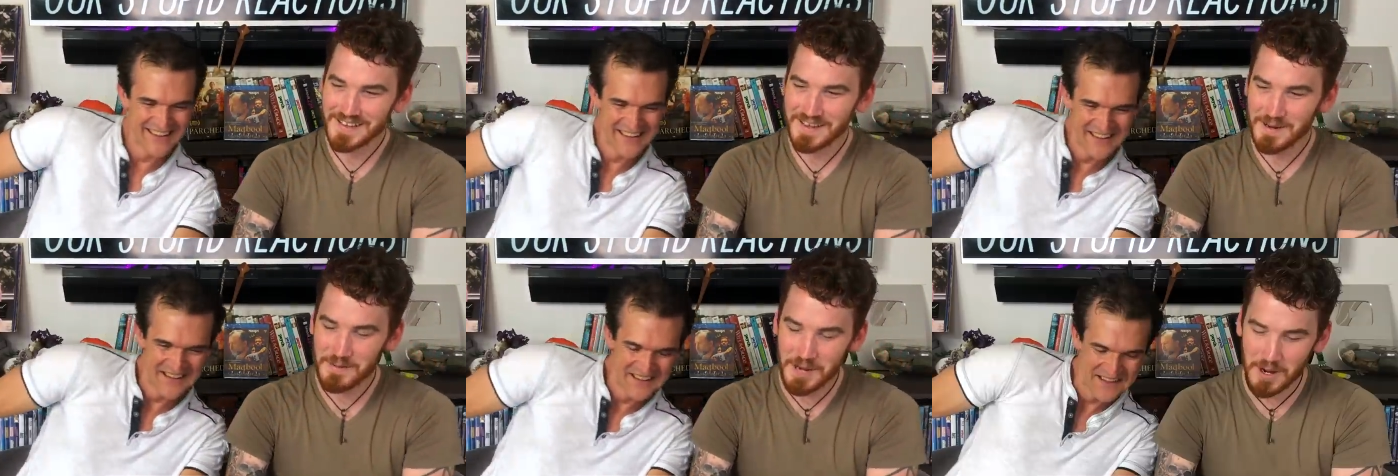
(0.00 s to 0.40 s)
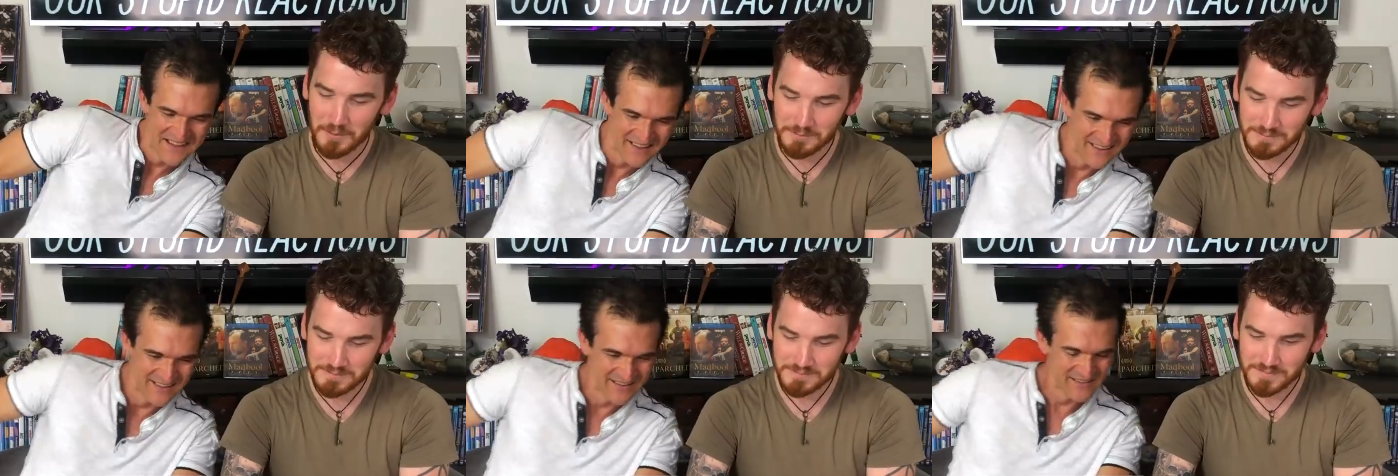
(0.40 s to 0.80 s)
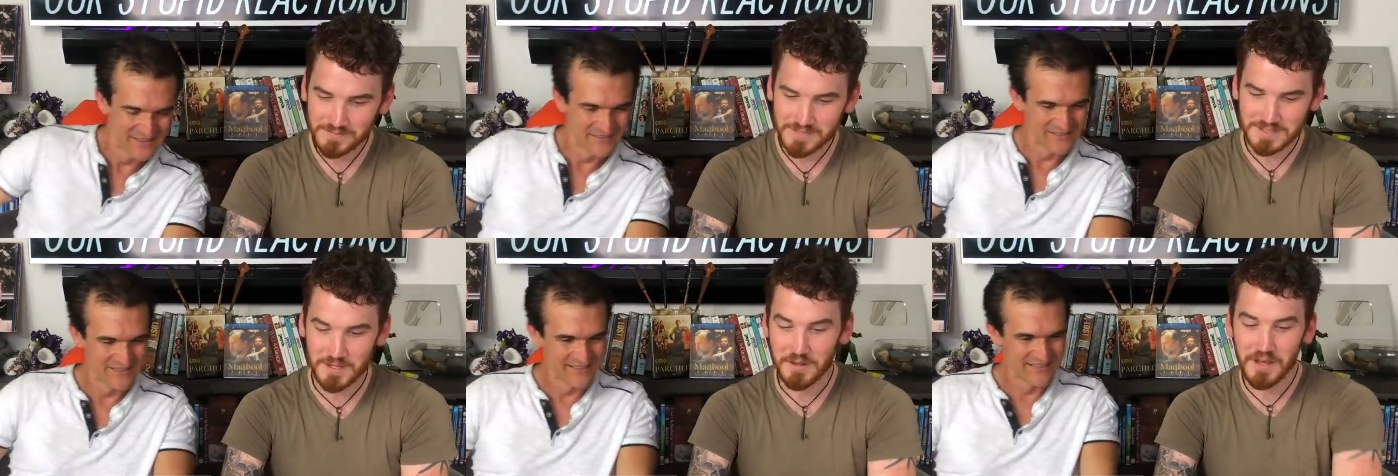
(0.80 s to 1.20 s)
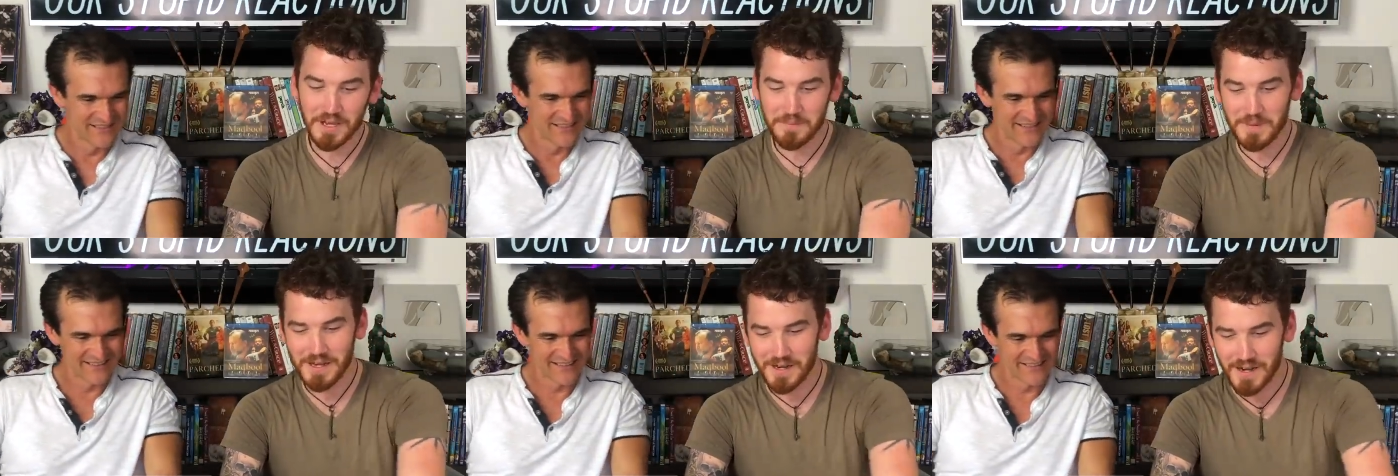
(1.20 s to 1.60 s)
Speaker 1: Here we go. It's only like
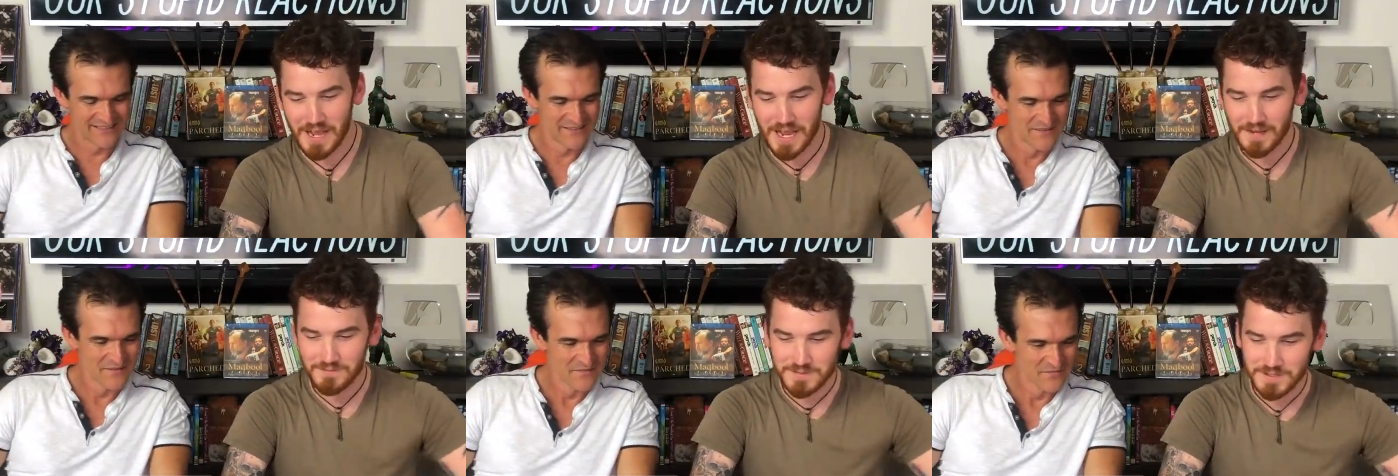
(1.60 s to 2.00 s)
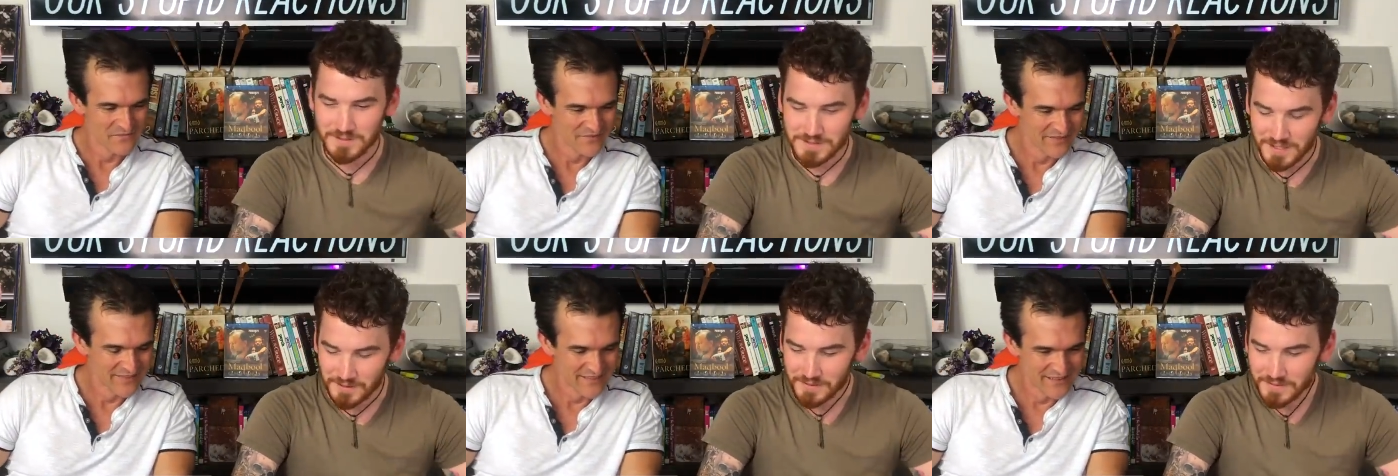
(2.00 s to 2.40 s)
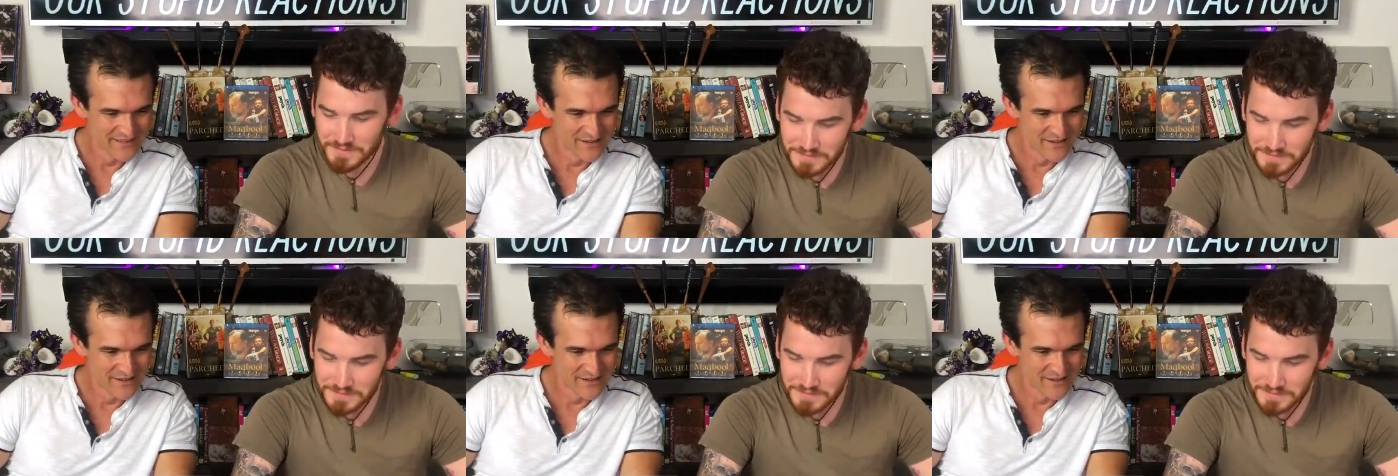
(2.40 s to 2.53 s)
a minute and a half, too, so...